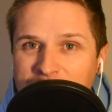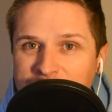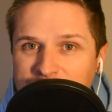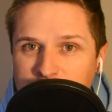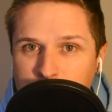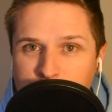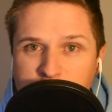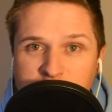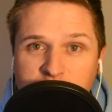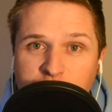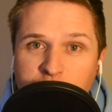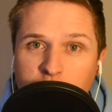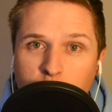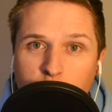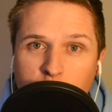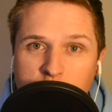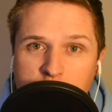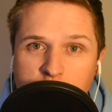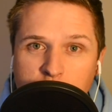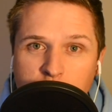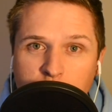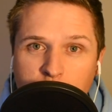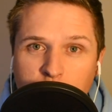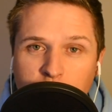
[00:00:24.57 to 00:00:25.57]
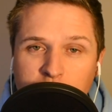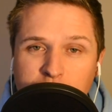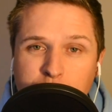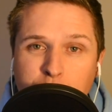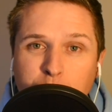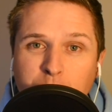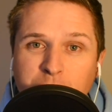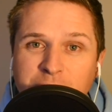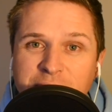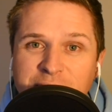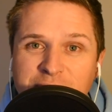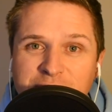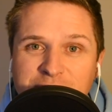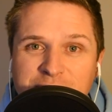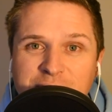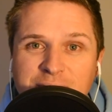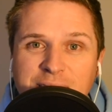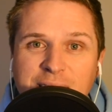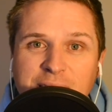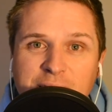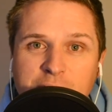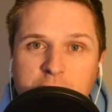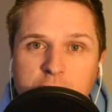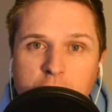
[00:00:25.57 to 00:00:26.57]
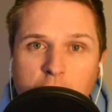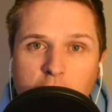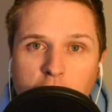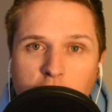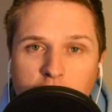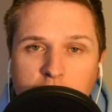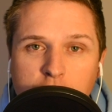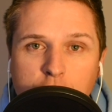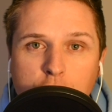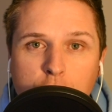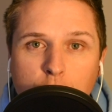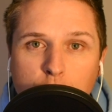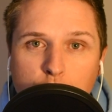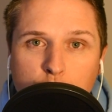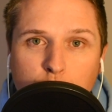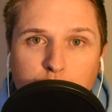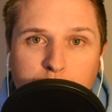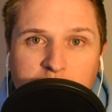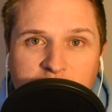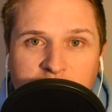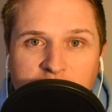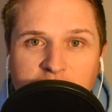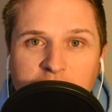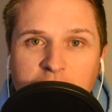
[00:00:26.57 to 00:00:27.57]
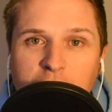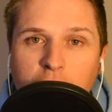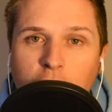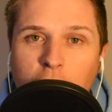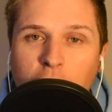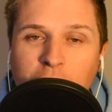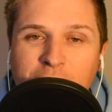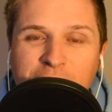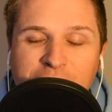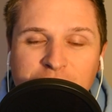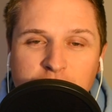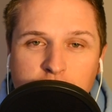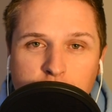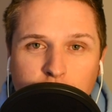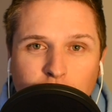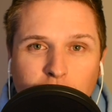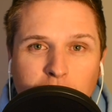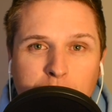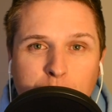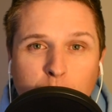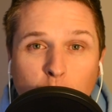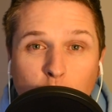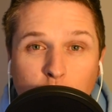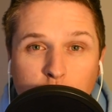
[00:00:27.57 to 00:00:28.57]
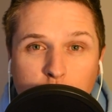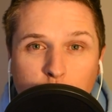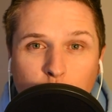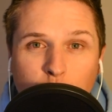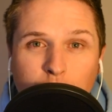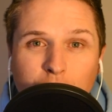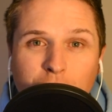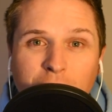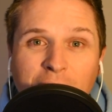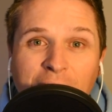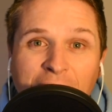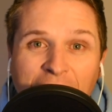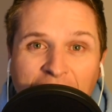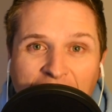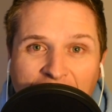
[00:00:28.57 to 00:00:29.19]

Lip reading: specific questions for us, please get us on social media on Instagram or Twitter